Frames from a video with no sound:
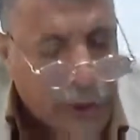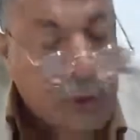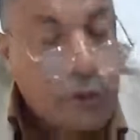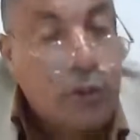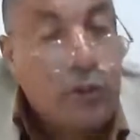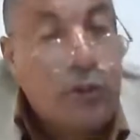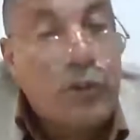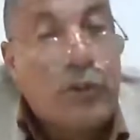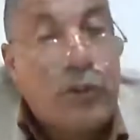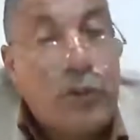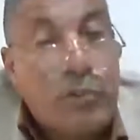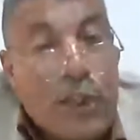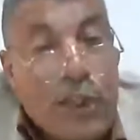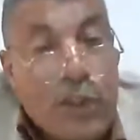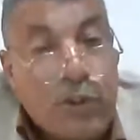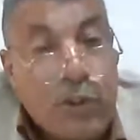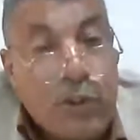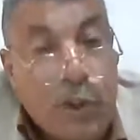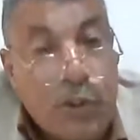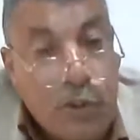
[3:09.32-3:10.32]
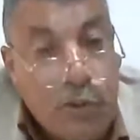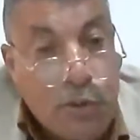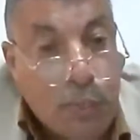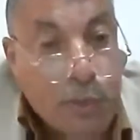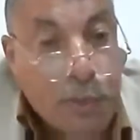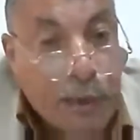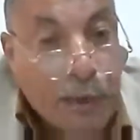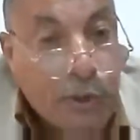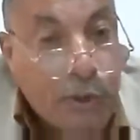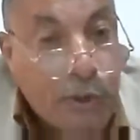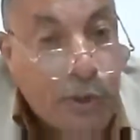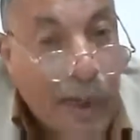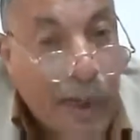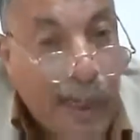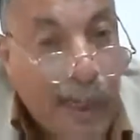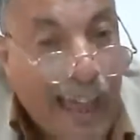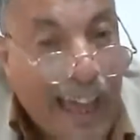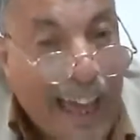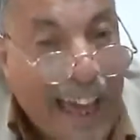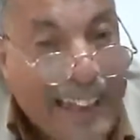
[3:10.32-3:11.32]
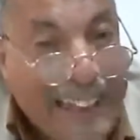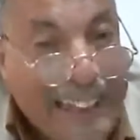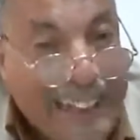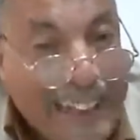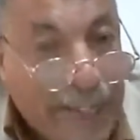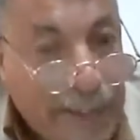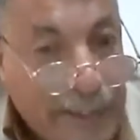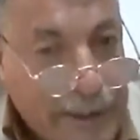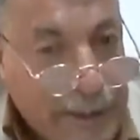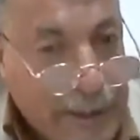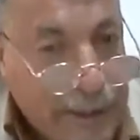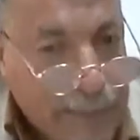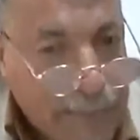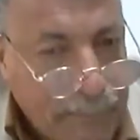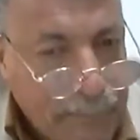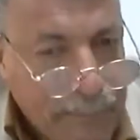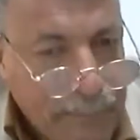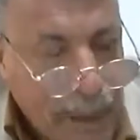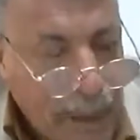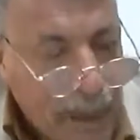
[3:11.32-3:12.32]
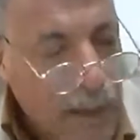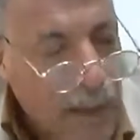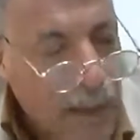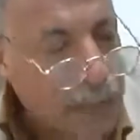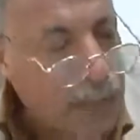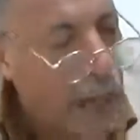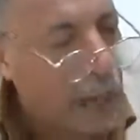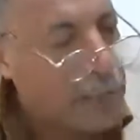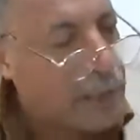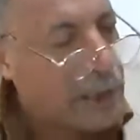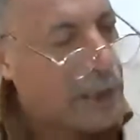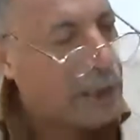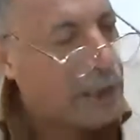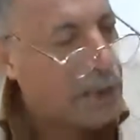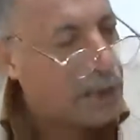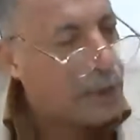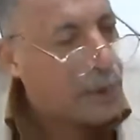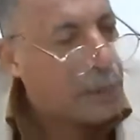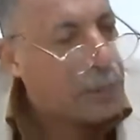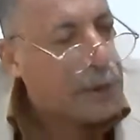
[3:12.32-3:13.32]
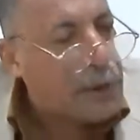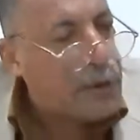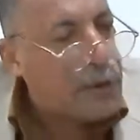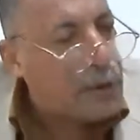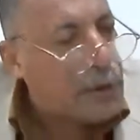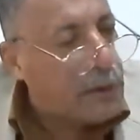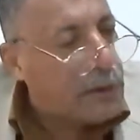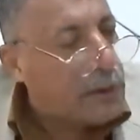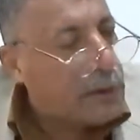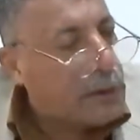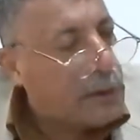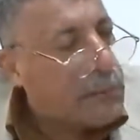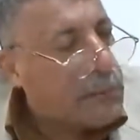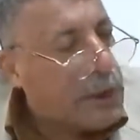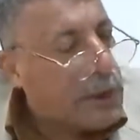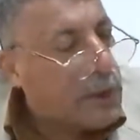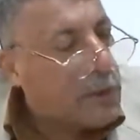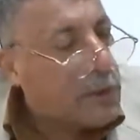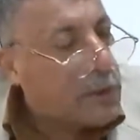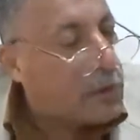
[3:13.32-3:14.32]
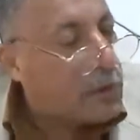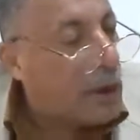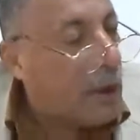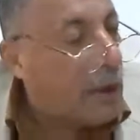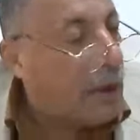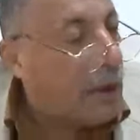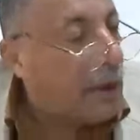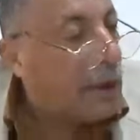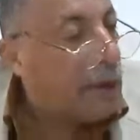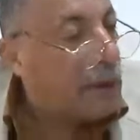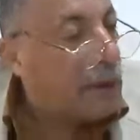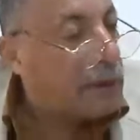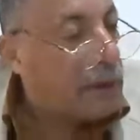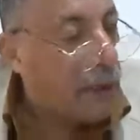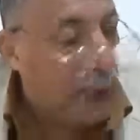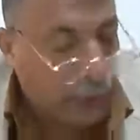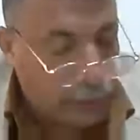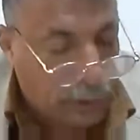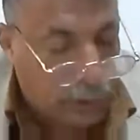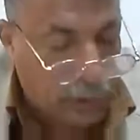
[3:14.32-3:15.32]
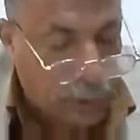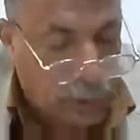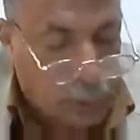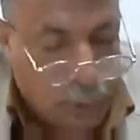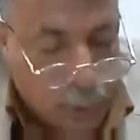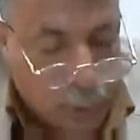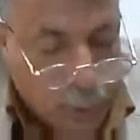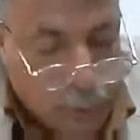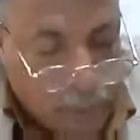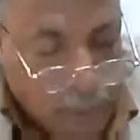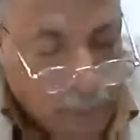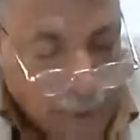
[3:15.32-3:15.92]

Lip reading: criticism is a disciplined activity. By being disciplined, he means that it should